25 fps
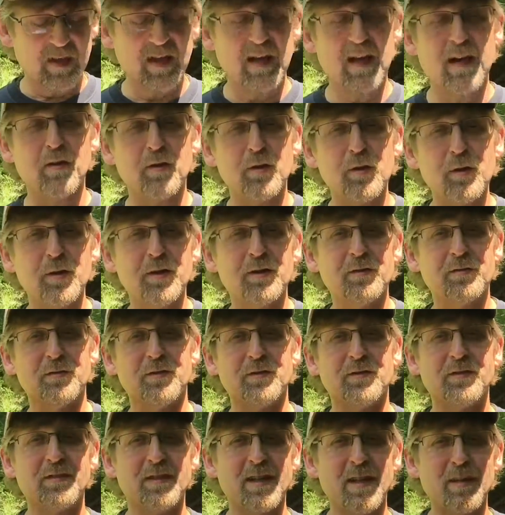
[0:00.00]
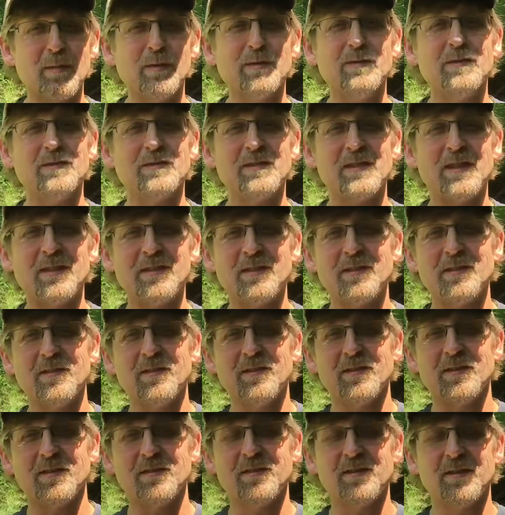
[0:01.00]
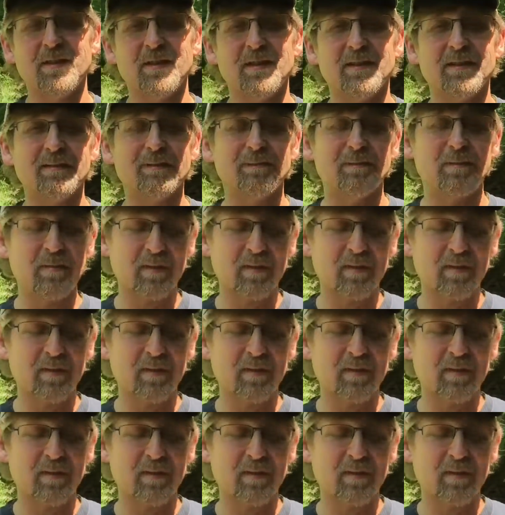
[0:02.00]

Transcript: How good is the stabilization on this thing?